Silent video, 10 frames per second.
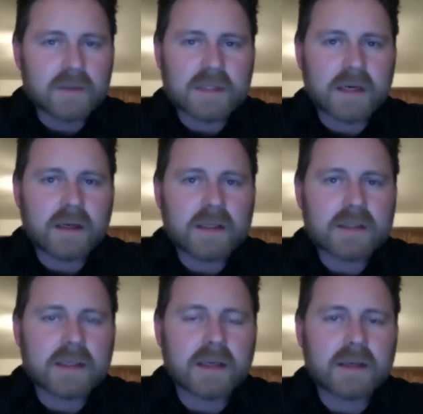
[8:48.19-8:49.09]
in those
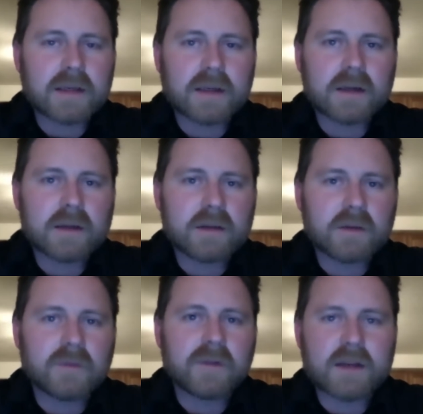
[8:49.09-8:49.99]
areas, and
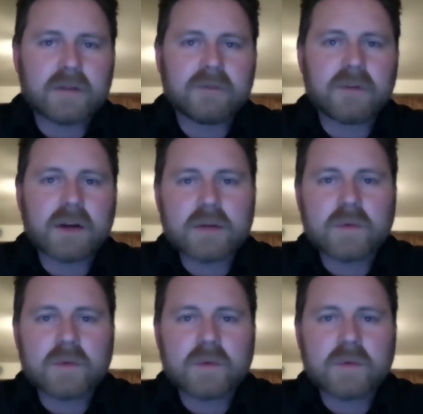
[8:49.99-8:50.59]
uh, you'll find it